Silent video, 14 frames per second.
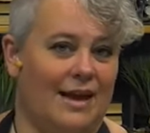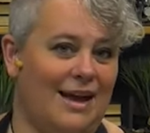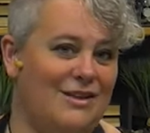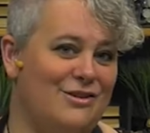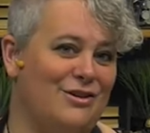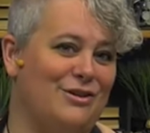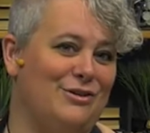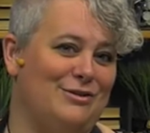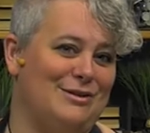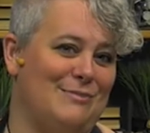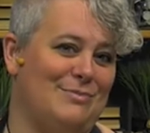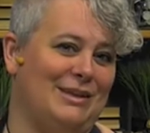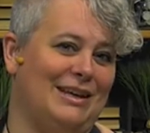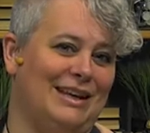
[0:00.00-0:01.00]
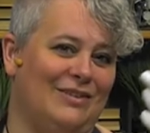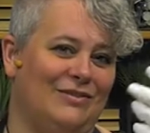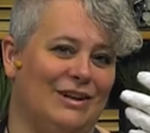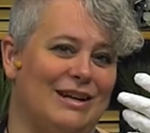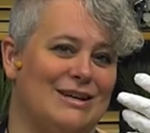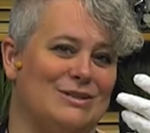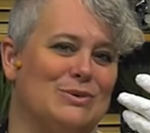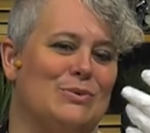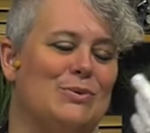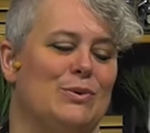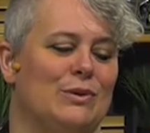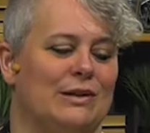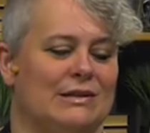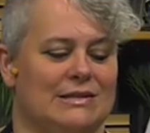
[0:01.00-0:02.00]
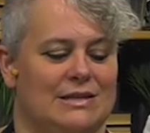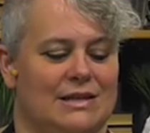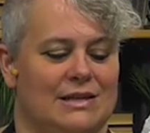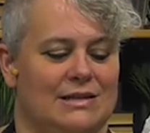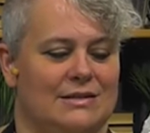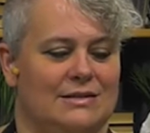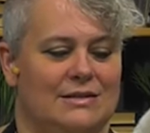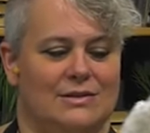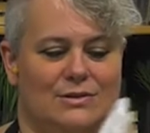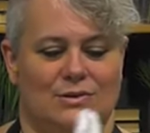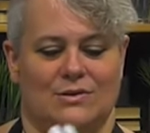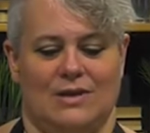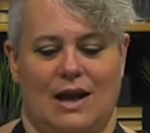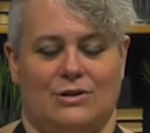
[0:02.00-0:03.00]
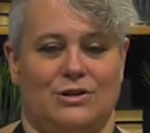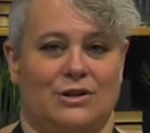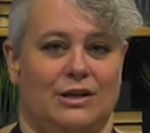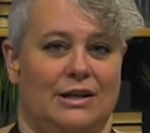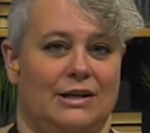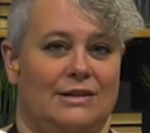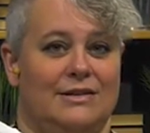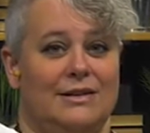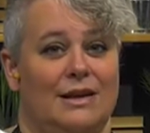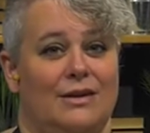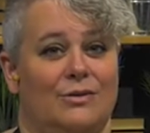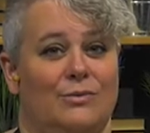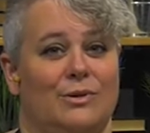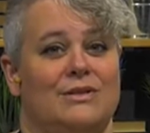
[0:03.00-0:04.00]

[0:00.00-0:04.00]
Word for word: And you can do something even as cool as this. This was actually done